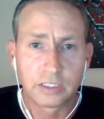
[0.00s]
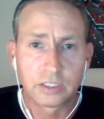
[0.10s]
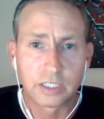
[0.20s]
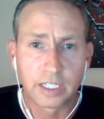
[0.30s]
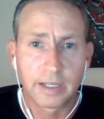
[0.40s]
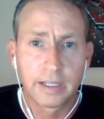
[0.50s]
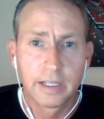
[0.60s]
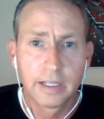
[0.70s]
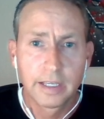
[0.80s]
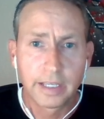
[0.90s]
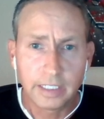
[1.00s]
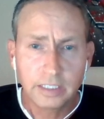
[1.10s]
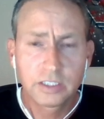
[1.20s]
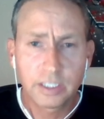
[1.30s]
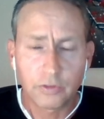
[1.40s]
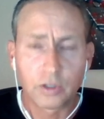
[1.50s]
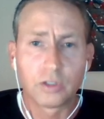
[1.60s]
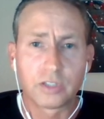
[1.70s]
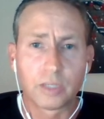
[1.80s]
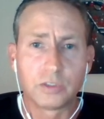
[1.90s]
It is
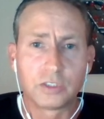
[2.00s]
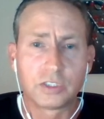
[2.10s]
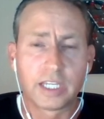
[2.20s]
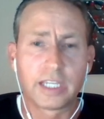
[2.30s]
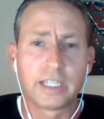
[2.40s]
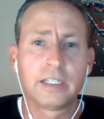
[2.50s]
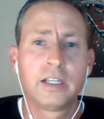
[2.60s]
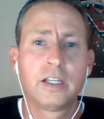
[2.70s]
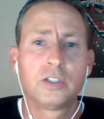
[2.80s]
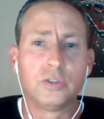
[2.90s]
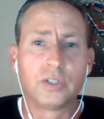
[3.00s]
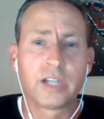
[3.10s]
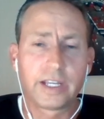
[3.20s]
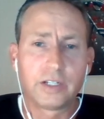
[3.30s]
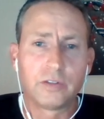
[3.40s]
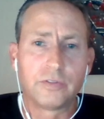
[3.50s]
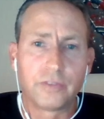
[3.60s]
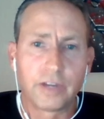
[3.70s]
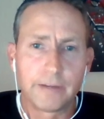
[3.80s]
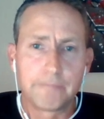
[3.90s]
difficult, I would say, to kind of